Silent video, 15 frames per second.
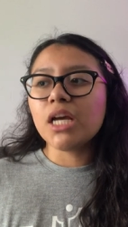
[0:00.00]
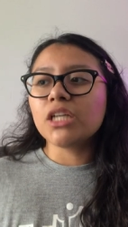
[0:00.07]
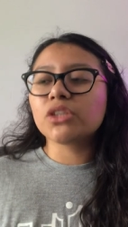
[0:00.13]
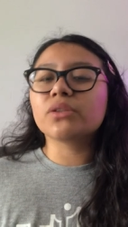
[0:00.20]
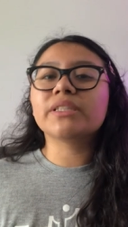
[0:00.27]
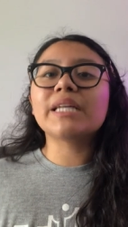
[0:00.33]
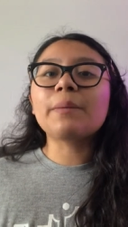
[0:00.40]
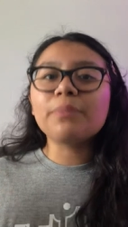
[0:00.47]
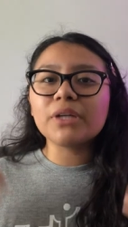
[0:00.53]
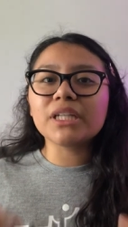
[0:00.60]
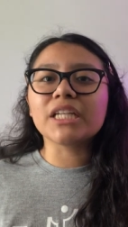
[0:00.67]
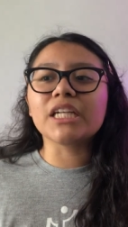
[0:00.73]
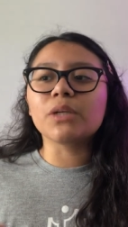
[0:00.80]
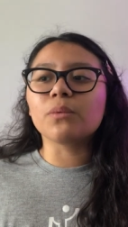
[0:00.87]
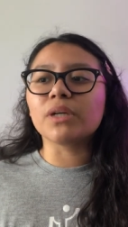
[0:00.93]
So
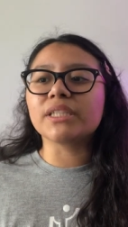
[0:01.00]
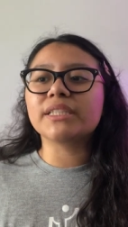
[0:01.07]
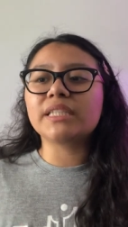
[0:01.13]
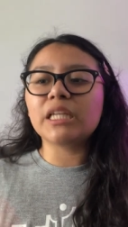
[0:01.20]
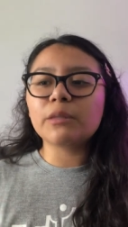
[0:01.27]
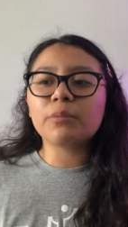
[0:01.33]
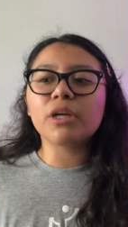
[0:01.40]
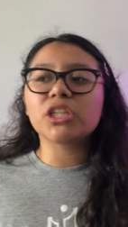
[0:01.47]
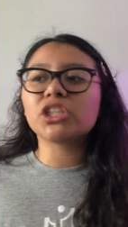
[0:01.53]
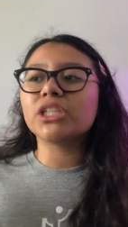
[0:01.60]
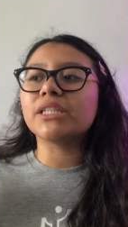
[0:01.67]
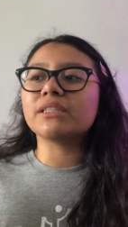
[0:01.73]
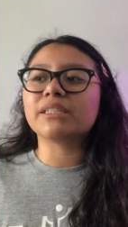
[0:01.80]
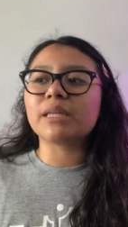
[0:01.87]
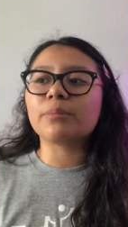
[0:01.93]
separately was teeth brushing
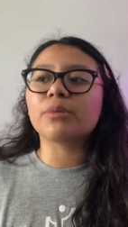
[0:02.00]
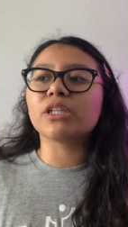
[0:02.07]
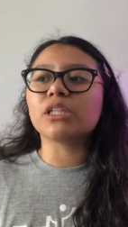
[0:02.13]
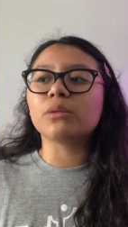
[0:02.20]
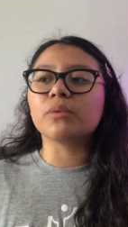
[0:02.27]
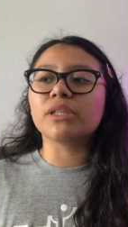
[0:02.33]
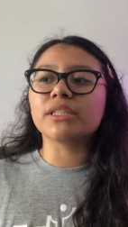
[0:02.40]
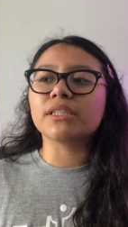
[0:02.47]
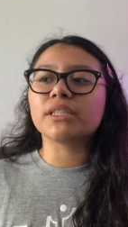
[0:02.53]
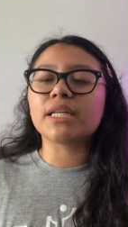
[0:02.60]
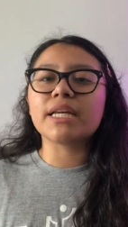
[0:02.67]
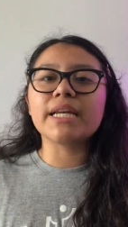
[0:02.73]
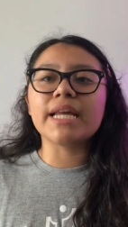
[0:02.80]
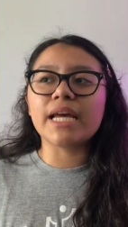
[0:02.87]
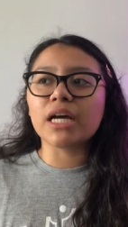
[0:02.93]
and separately was
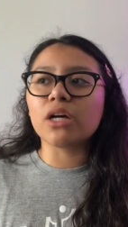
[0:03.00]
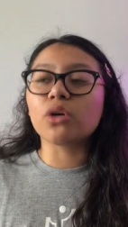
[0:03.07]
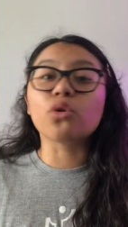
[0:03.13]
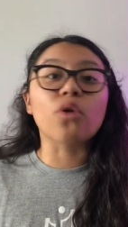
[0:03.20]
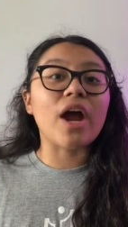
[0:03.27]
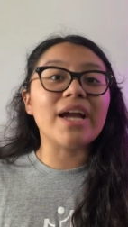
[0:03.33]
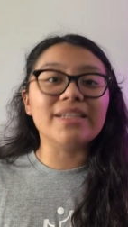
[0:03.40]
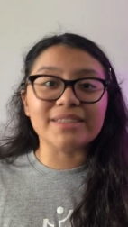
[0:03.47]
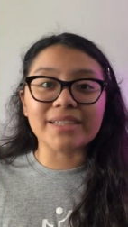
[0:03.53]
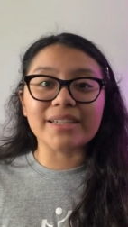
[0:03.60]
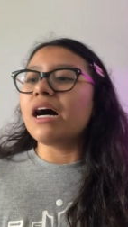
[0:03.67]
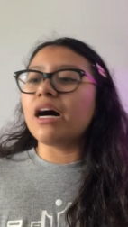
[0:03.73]
nail grinding.